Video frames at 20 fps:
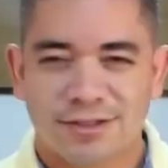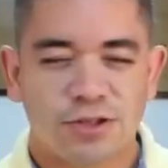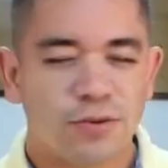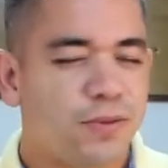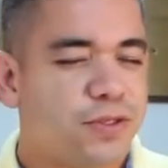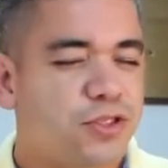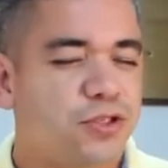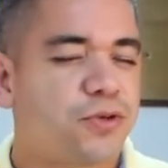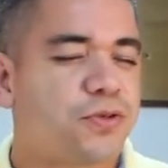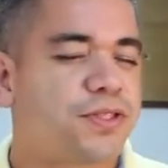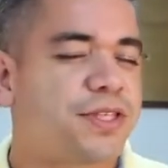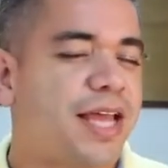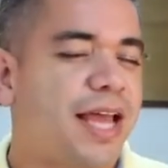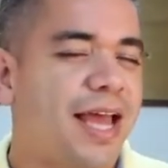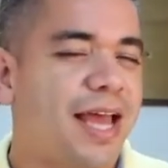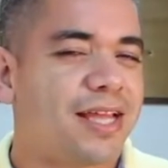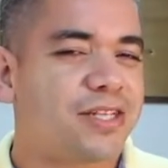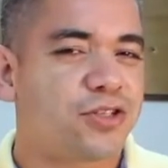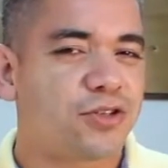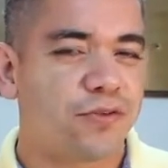So on Tuesday
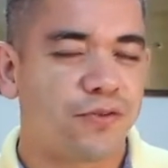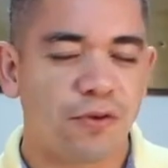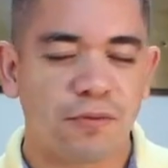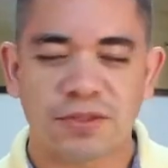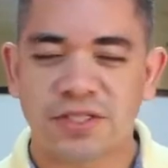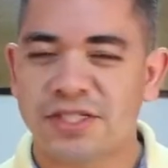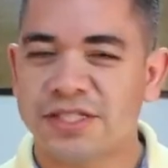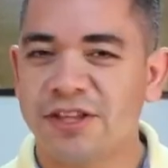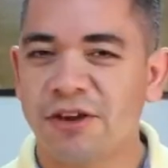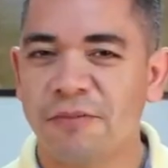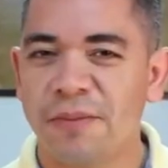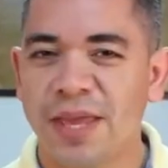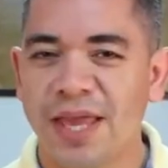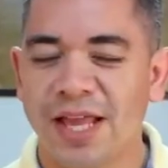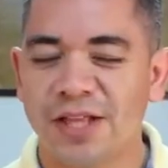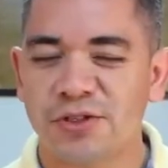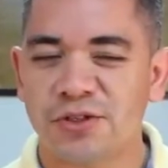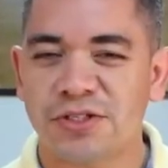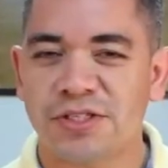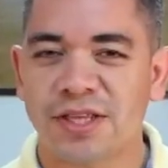I asked you if you would still be
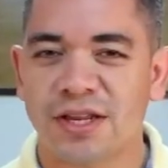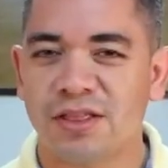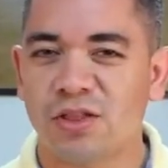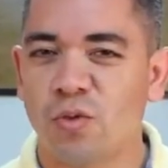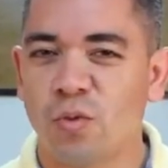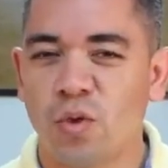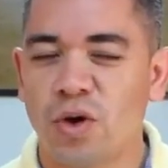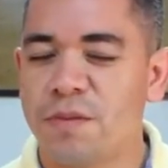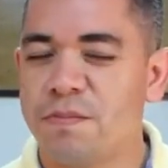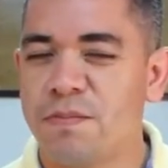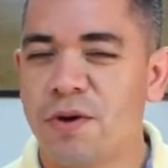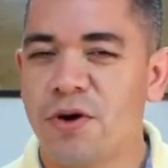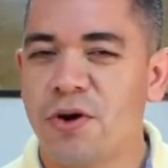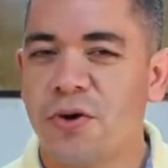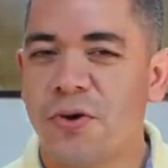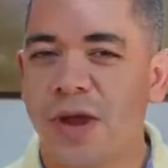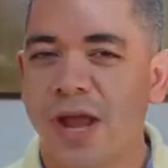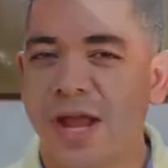interested in the wooden Moto